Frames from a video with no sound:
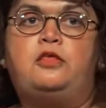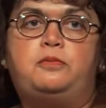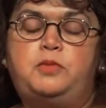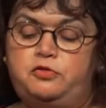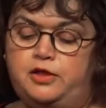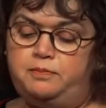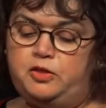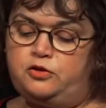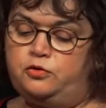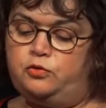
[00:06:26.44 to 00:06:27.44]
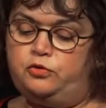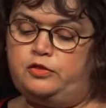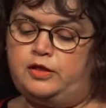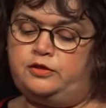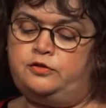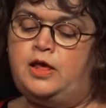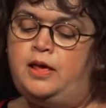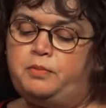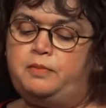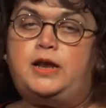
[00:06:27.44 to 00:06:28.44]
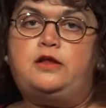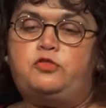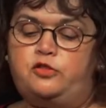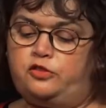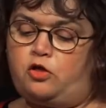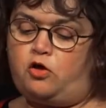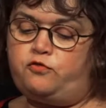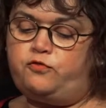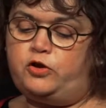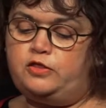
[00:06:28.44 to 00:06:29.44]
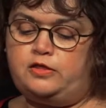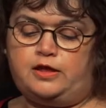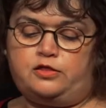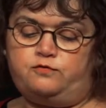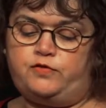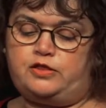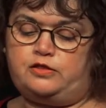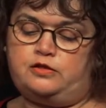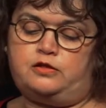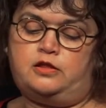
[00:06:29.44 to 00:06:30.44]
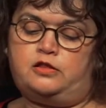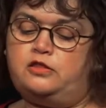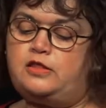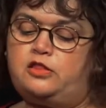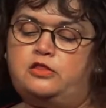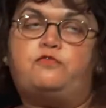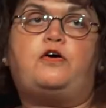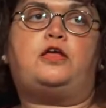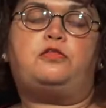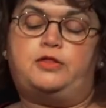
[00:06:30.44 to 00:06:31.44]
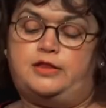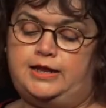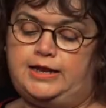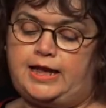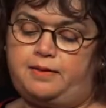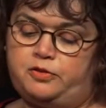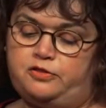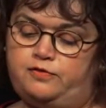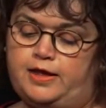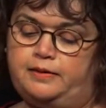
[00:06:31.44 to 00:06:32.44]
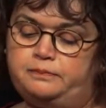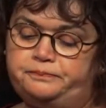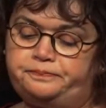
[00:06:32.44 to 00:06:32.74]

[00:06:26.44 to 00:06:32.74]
The museum isn't haunted, but many of the staff, volunteers and visitors testify to its healing atmosphere.